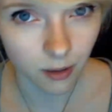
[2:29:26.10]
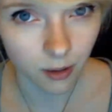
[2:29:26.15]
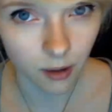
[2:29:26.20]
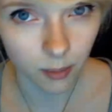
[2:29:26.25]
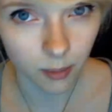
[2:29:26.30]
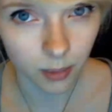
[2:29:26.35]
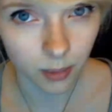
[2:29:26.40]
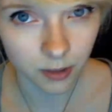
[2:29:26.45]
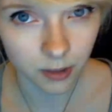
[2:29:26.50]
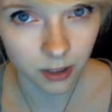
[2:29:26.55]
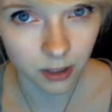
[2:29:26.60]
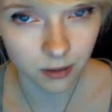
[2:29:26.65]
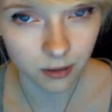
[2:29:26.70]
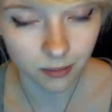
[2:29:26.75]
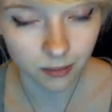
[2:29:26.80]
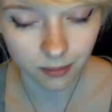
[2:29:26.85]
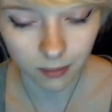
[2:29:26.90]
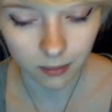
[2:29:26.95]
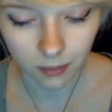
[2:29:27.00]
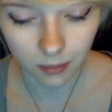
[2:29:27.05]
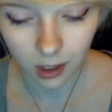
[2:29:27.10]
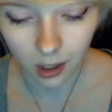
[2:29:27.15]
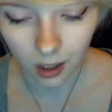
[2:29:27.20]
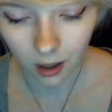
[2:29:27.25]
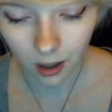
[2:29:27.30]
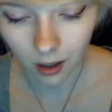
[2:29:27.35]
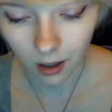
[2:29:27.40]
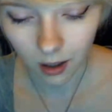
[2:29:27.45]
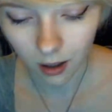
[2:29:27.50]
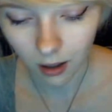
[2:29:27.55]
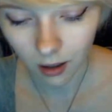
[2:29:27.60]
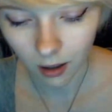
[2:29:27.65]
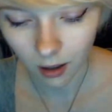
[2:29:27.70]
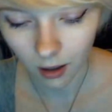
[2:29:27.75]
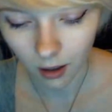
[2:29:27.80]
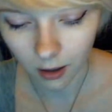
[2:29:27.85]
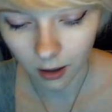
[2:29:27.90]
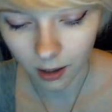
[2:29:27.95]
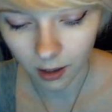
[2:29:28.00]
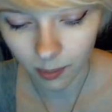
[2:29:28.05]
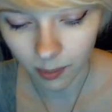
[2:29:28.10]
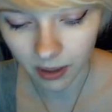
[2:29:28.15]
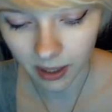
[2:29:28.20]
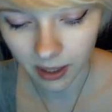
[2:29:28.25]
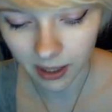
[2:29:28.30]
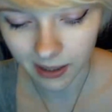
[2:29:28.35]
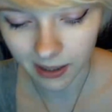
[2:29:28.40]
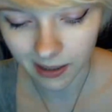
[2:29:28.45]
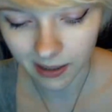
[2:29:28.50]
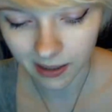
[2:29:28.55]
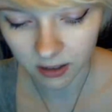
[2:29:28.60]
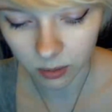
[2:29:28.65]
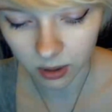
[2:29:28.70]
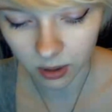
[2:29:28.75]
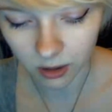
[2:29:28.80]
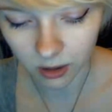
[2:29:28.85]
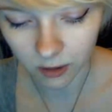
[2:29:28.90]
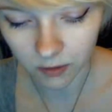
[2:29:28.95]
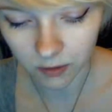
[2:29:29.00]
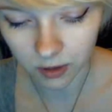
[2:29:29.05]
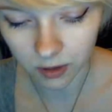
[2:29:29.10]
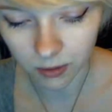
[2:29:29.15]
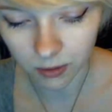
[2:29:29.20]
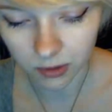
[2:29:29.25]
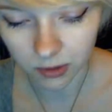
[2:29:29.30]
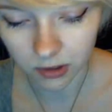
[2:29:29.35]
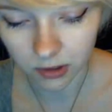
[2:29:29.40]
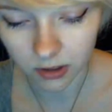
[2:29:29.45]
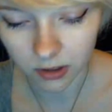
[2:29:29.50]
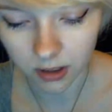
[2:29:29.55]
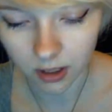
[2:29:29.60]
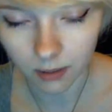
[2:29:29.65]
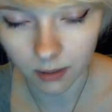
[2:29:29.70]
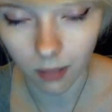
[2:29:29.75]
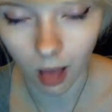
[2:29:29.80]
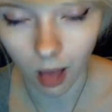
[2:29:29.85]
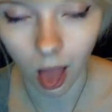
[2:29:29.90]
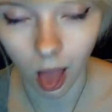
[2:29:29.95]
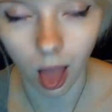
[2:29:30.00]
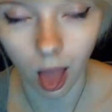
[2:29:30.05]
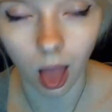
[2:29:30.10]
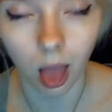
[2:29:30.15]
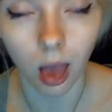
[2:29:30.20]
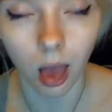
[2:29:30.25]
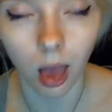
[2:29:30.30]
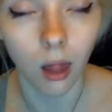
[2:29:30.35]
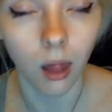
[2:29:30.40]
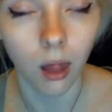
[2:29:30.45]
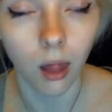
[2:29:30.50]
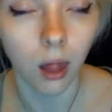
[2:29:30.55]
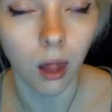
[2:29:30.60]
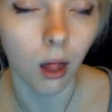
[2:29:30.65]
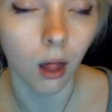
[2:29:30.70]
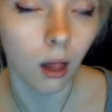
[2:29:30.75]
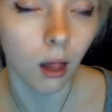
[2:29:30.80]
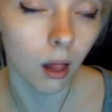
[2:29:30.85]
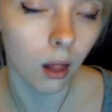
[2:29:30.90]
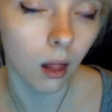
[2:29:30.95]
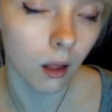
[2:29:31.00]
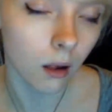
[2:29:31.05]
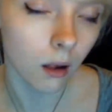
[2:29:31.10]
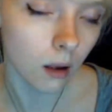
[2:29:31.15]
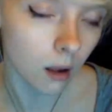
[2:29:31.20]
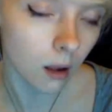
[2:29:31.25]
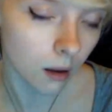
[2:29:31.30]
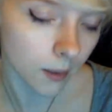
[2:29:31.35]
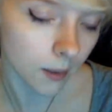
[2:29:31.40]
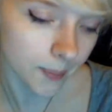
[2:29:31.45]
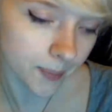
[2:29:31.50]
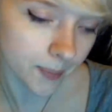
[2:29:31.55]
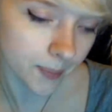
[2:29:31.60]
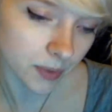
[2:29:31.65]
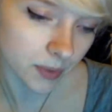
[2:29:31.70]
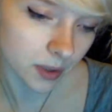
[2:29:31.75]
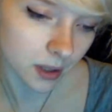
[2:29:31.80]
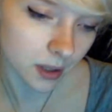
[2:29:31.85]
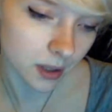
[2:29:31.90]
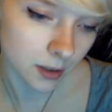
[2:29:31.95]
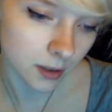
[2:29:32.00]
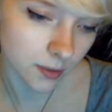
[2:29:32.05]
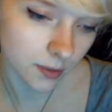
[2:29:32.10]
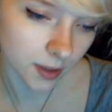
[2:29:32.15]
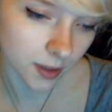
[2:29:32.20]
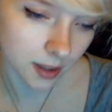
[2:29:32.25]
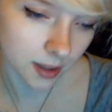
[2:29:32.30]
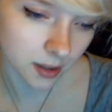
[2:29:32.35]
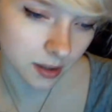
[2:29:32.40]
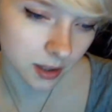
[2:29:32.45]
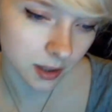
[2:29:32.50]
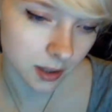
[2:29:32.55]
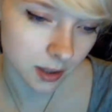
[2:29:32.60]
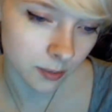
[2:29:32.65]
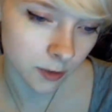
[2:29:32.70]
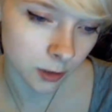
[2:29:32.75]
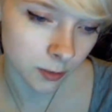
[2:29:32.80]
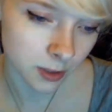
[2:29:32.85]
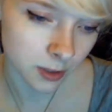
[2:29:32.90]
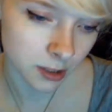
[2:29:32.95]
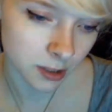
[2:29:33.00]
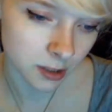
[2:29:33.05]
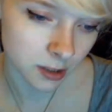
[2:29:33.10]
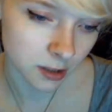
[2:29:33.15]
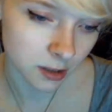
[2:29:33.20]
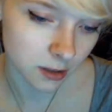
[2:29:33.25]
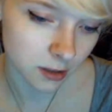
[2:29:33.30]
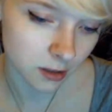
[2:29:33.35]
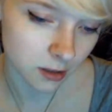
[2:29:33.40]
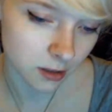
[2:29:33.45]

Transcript: Oblivion. I played a little bit of and it was just like blah, blah, and I fell asleep vomiting.